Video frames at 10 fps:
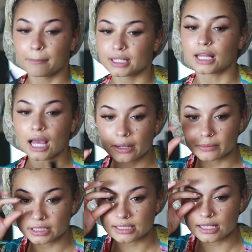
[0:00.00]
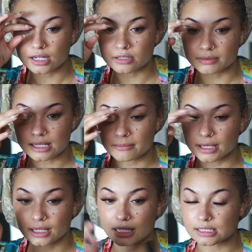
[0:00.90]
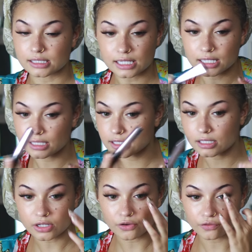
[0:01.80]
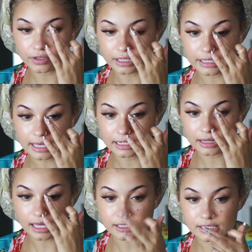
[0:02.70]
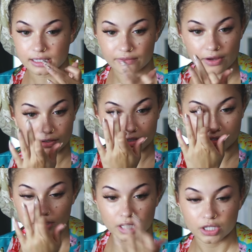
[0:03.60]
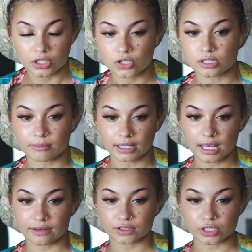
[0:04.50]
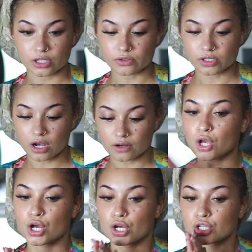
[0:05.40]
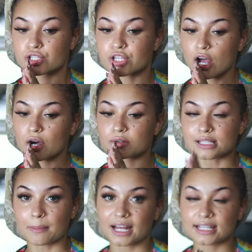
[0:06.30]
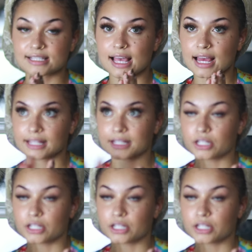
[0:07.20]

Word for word: be lying when they say 100% mink because these don't feel like any lashes I've ever used in my life. They're so soft. So somebody said